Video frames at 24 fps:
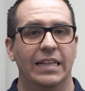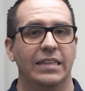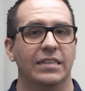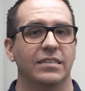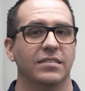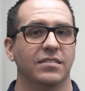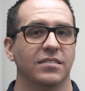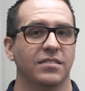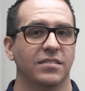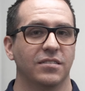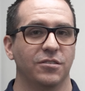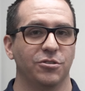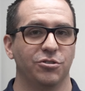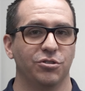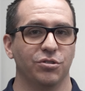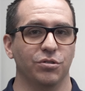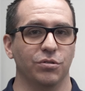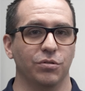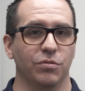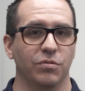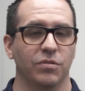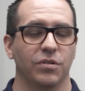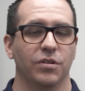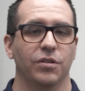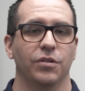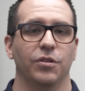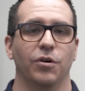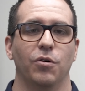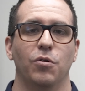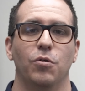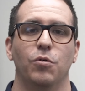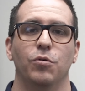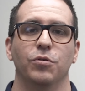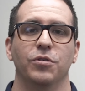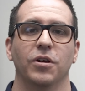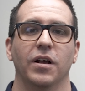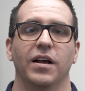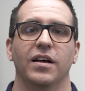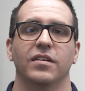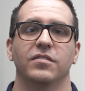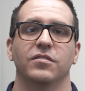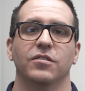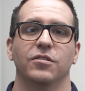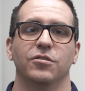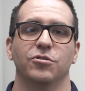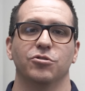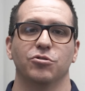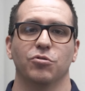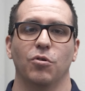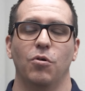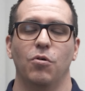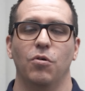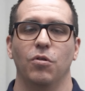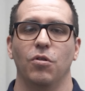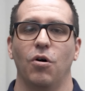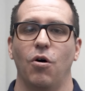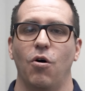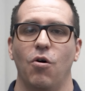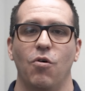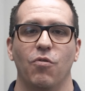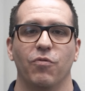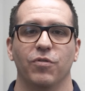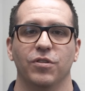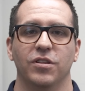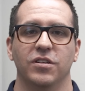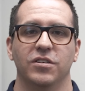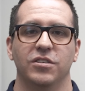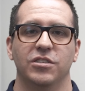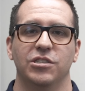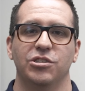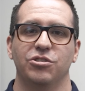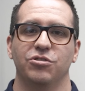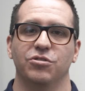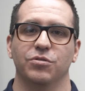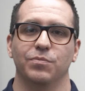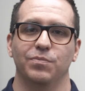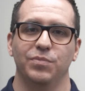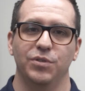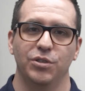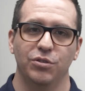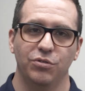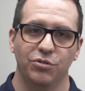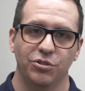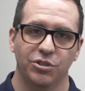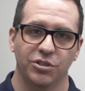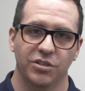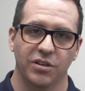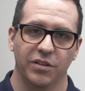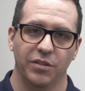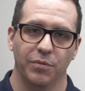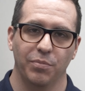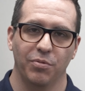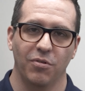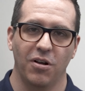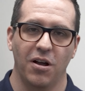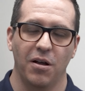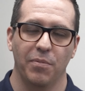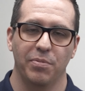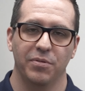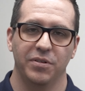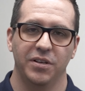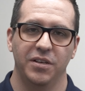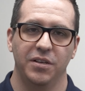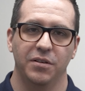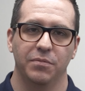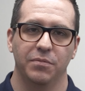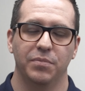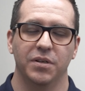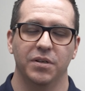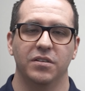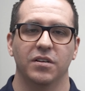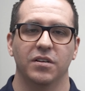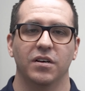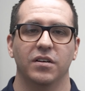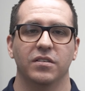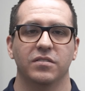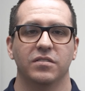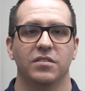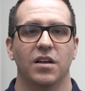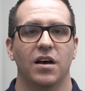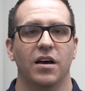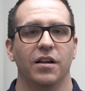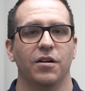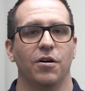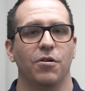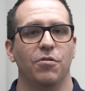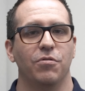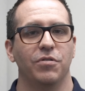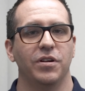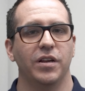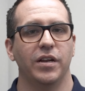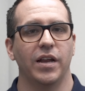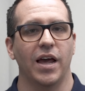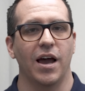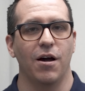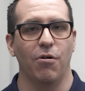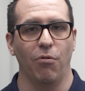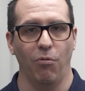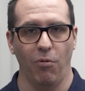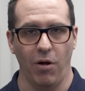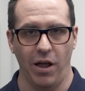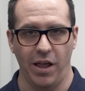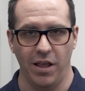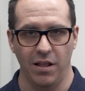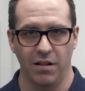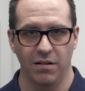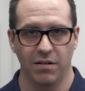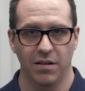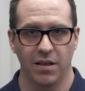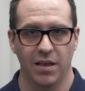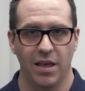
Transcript: This isn't true. The holder has control over the distribution of the property, but does not own it outright.